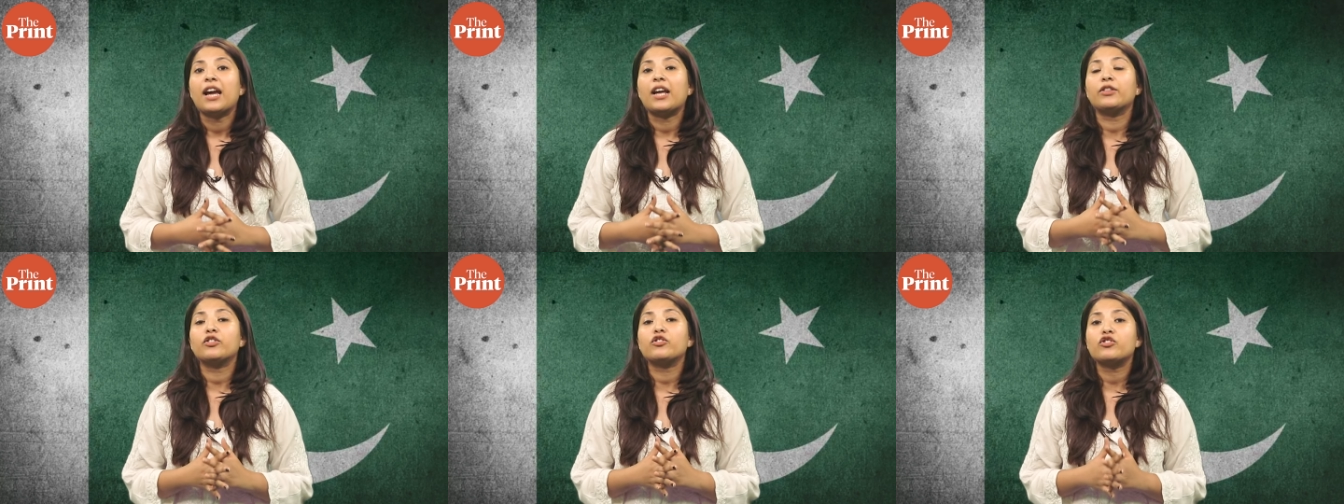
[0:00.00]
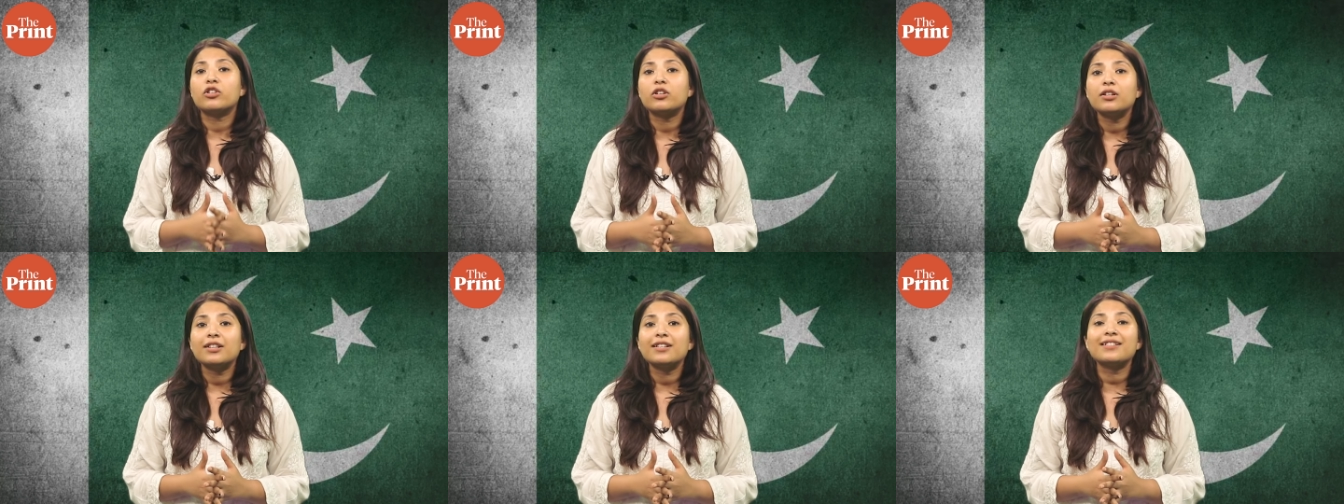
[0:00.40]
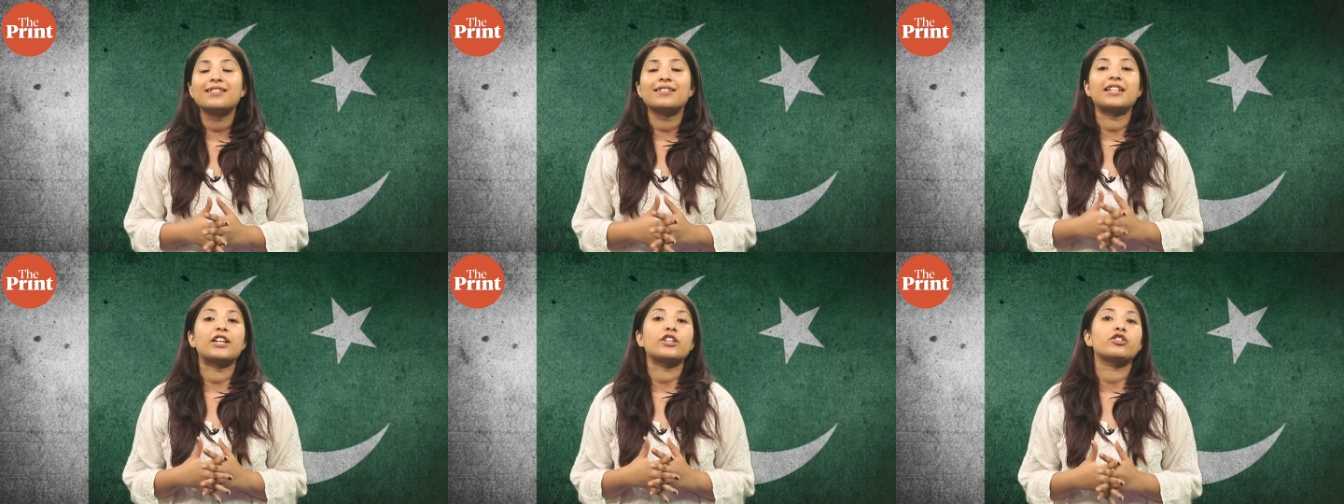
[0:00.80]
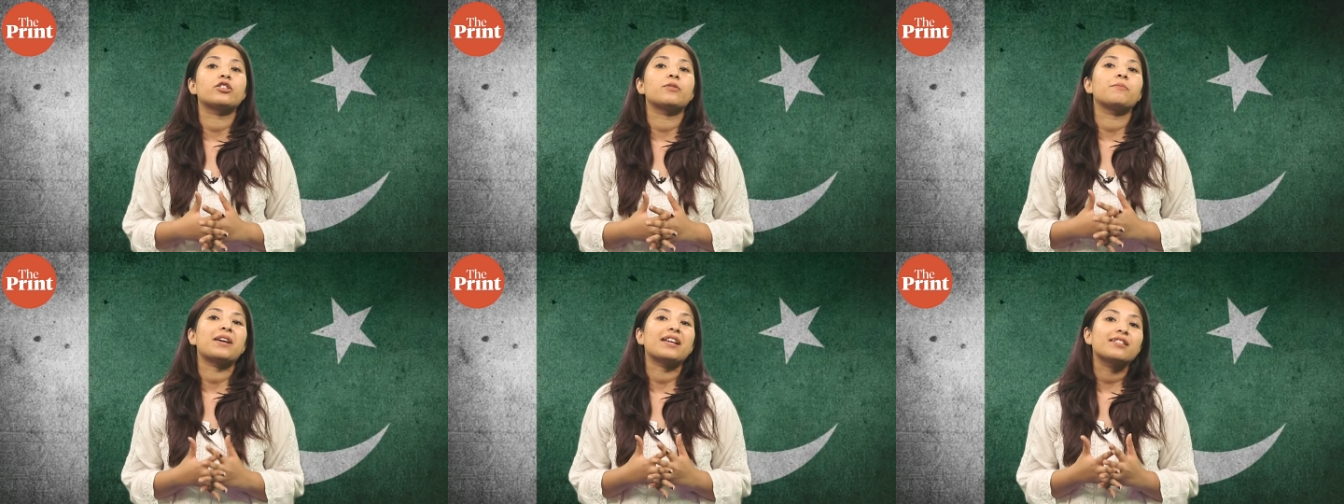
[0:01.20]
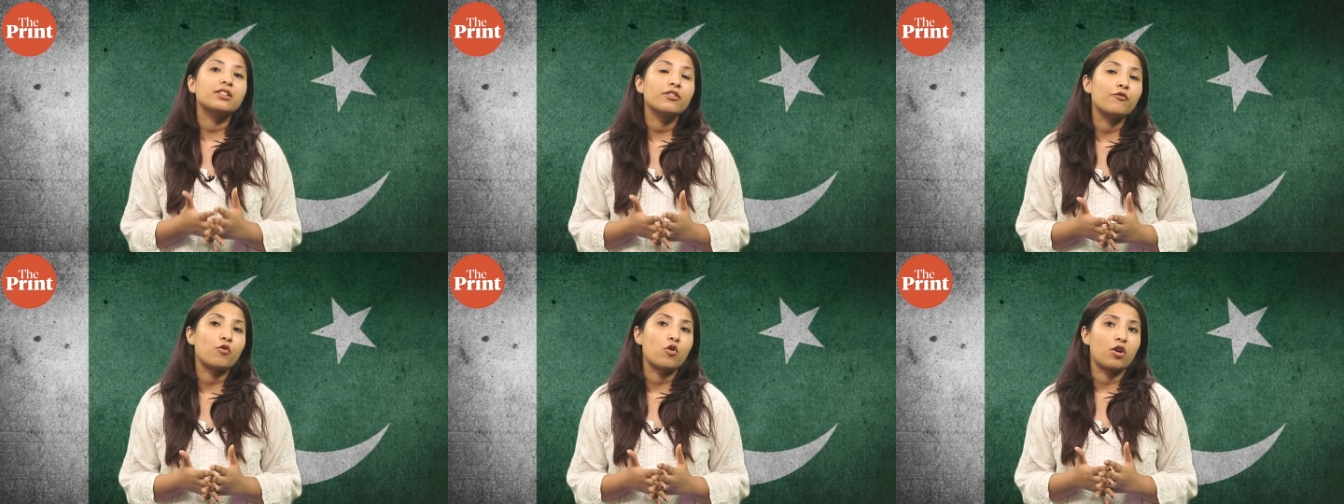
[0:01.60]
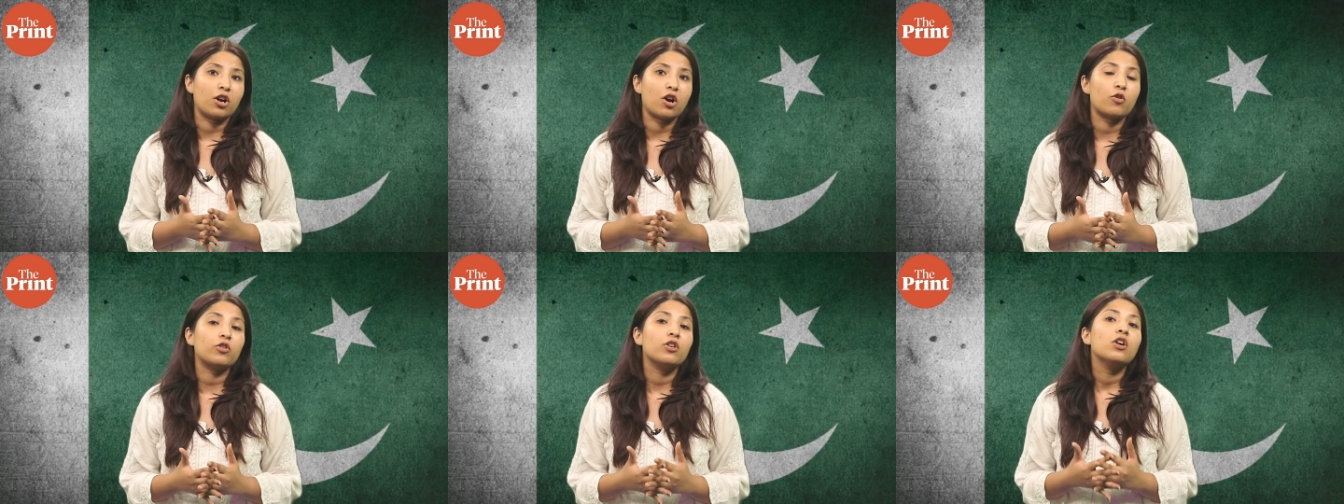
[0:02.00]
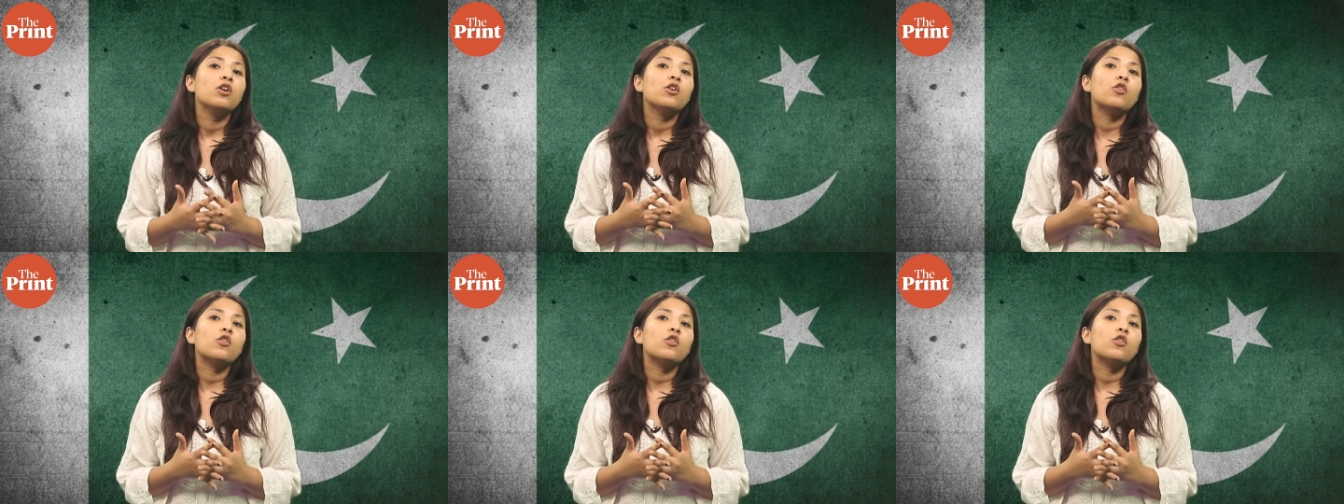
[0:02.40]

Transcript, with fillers: and the journalists staged a massive walkout,